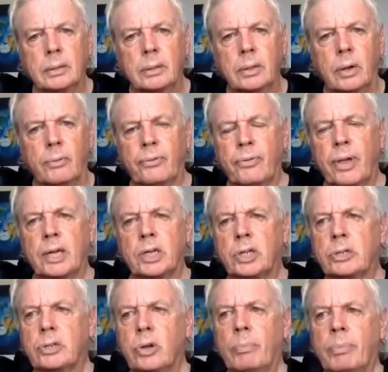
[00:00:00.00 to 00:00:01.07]
You know, fear
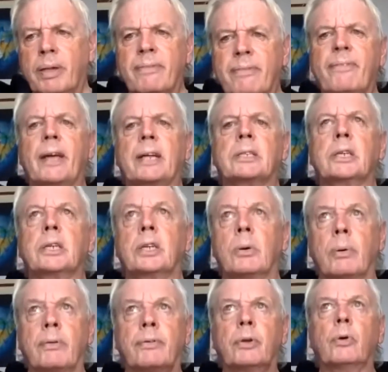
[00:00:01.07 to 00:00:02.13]
should not be affecting you
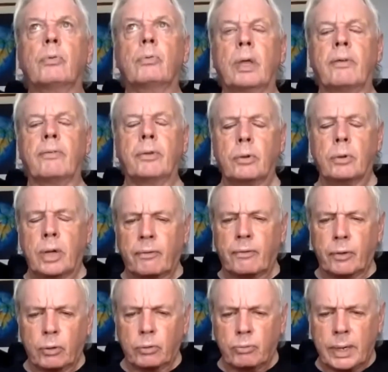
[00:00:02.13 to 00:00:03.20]
if you're if you if
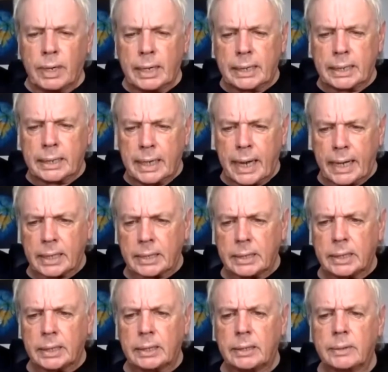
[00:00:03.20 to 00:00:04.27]
you're really
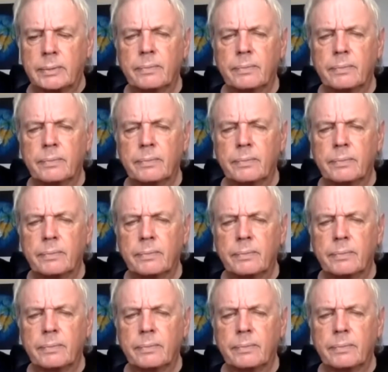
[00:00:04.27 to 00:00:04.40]
connected.